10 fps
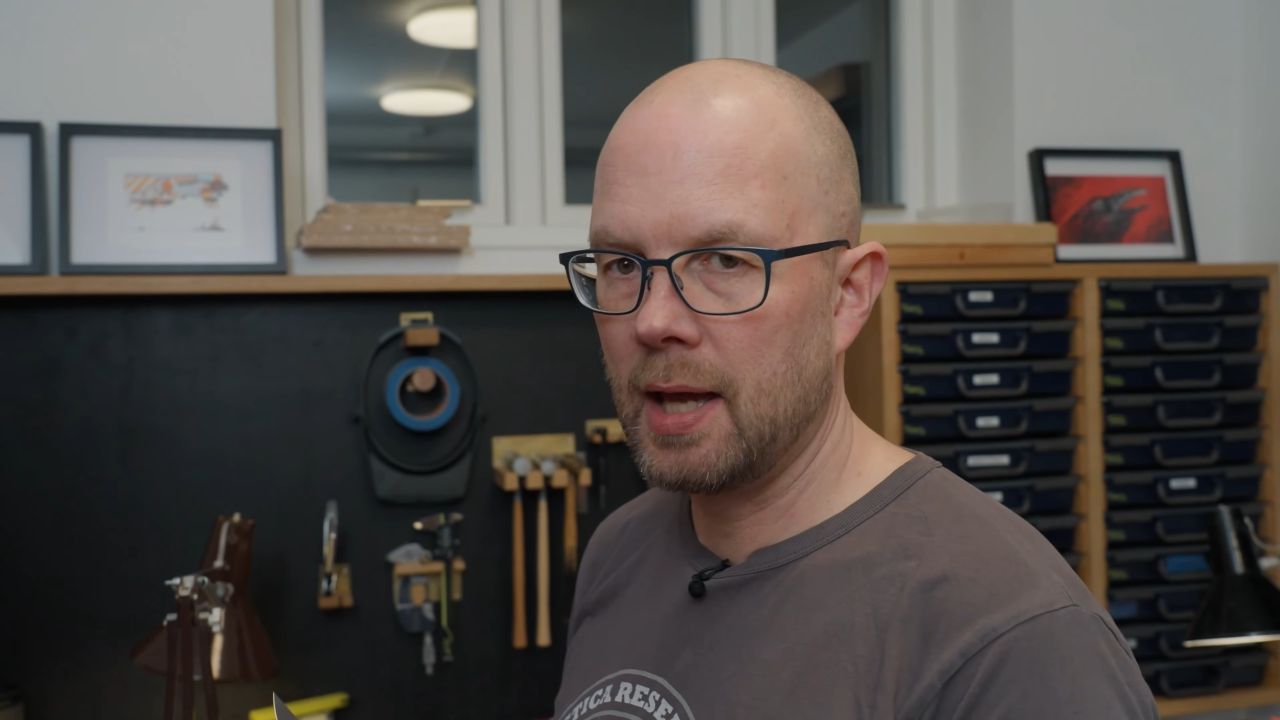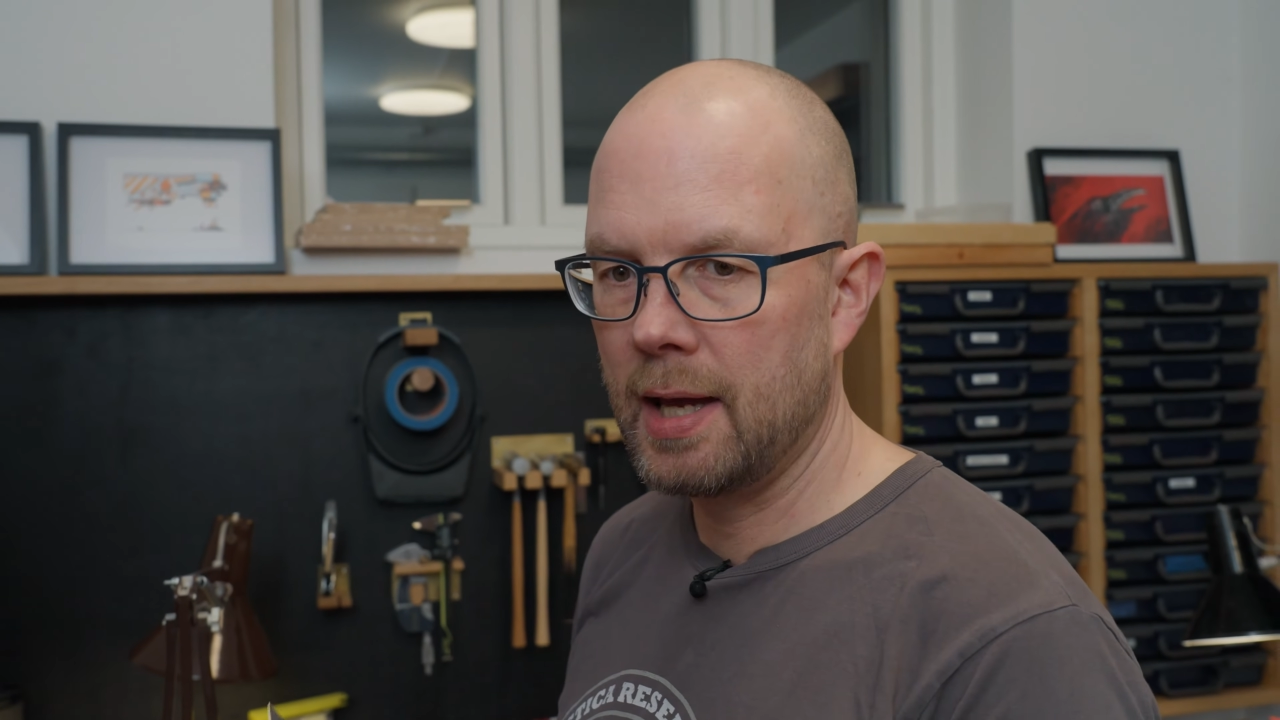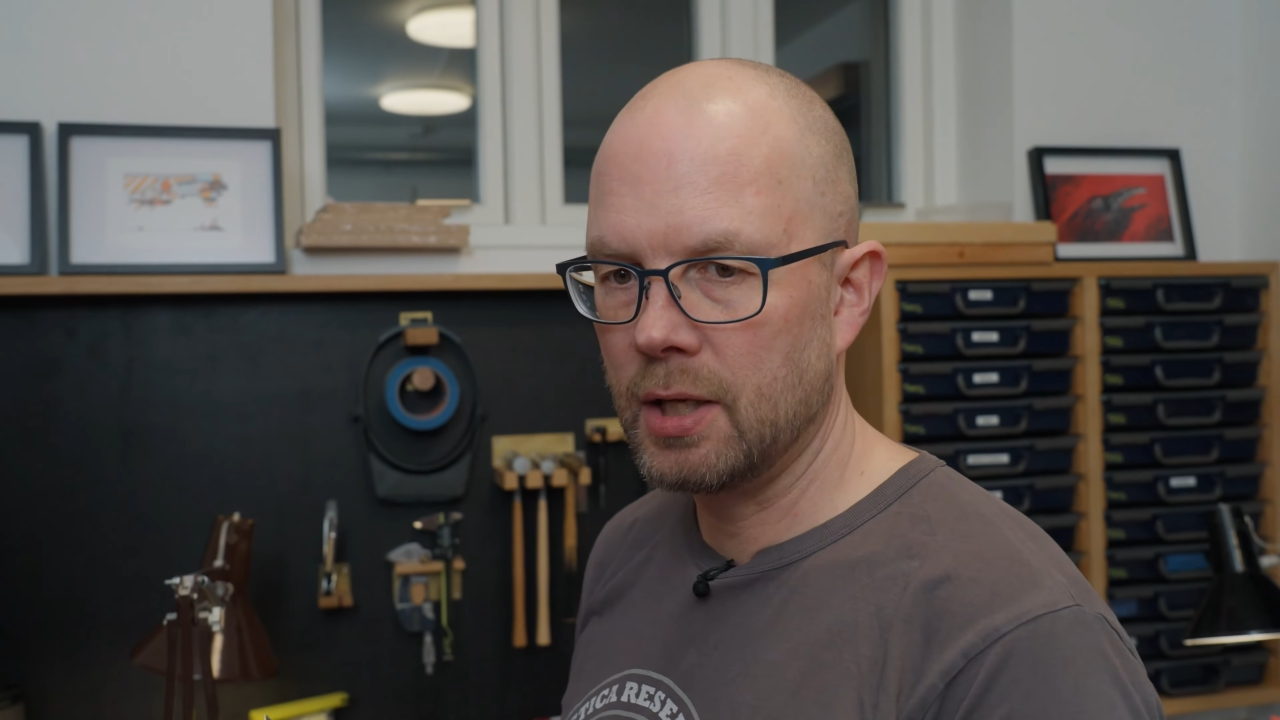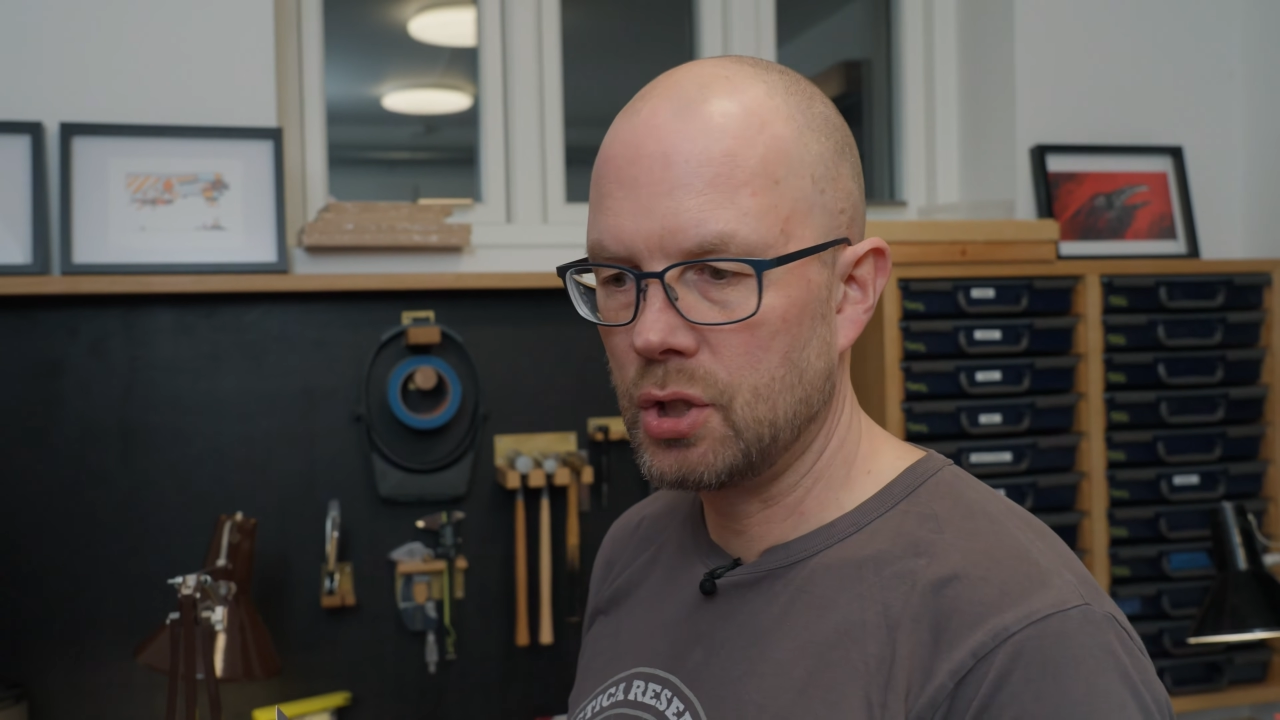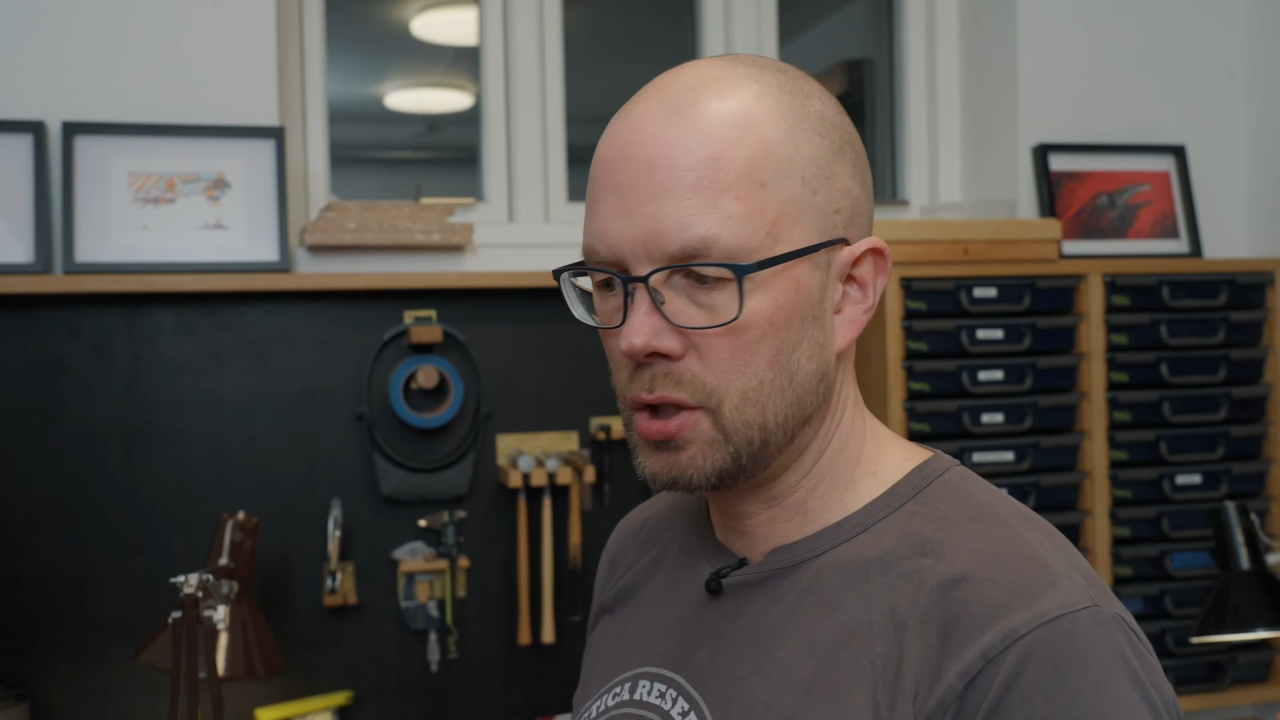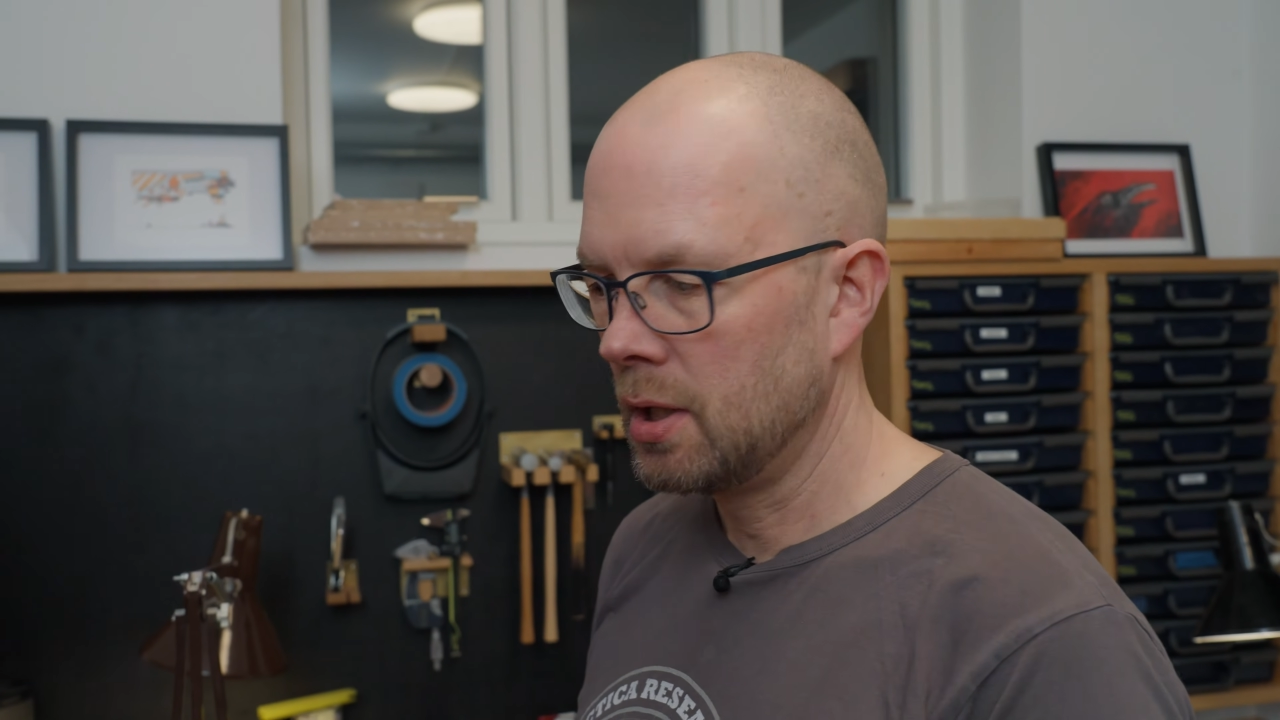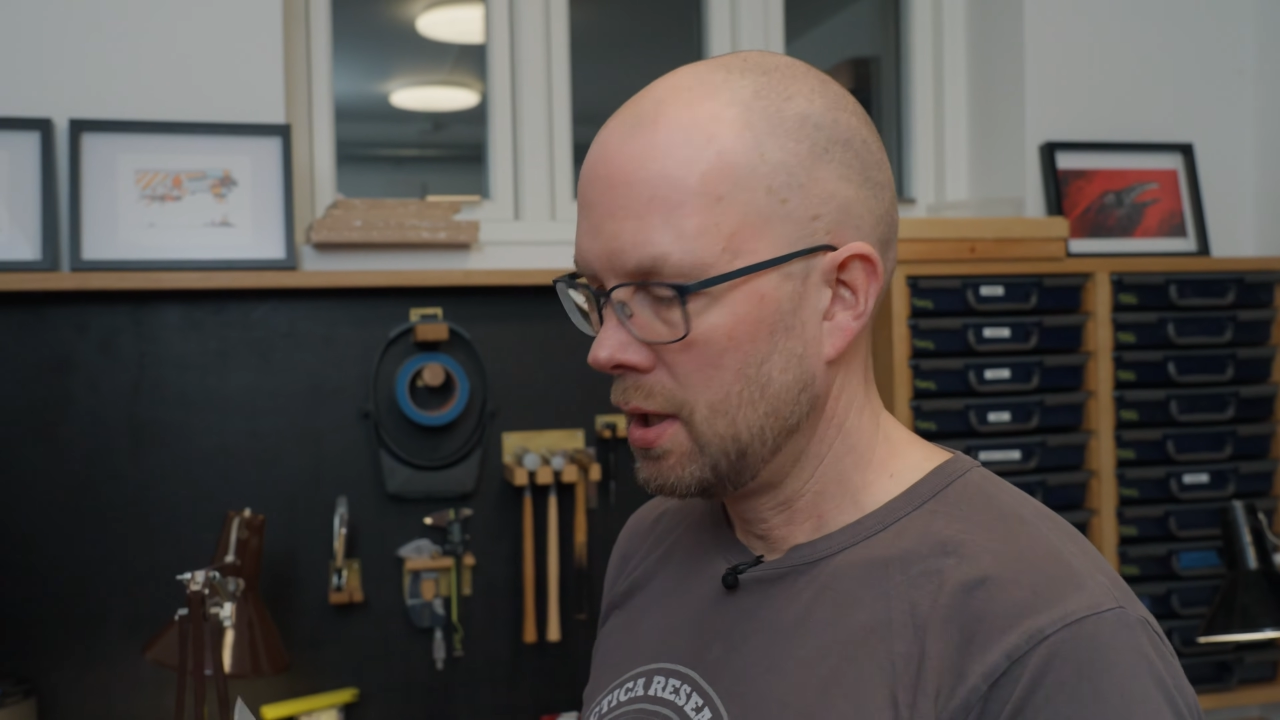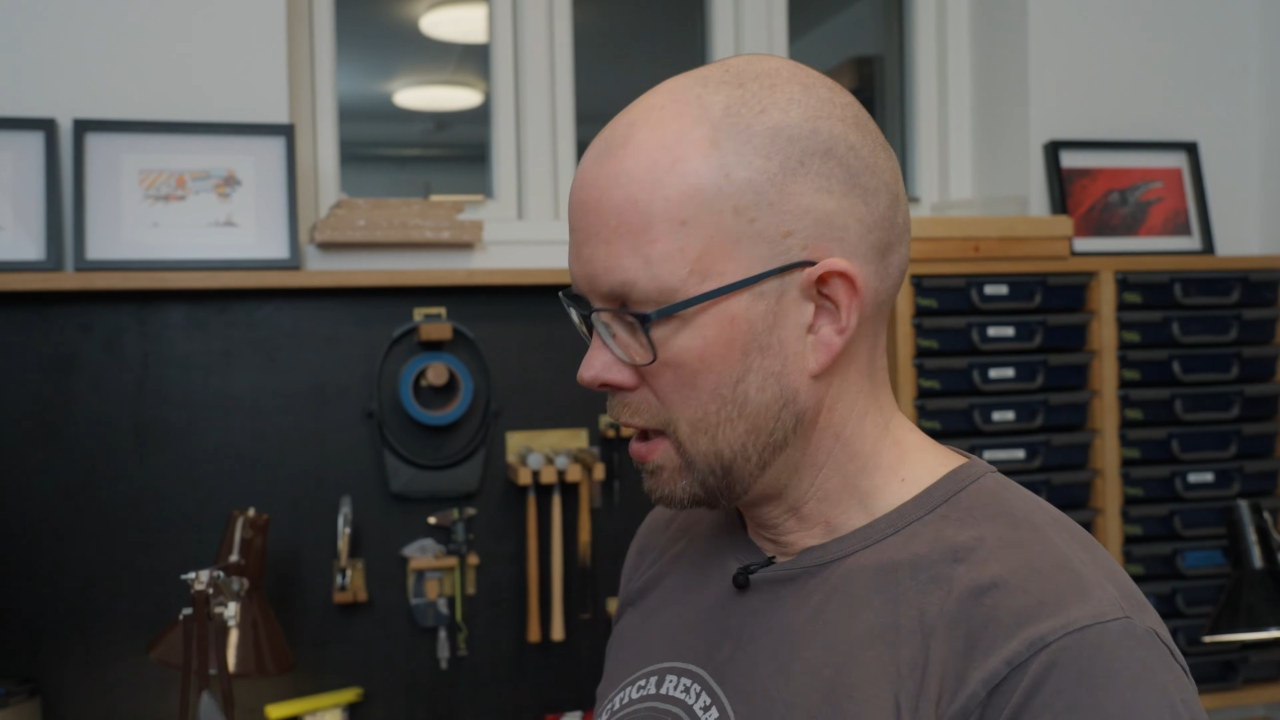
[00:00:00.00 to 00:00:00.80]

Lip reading: edge,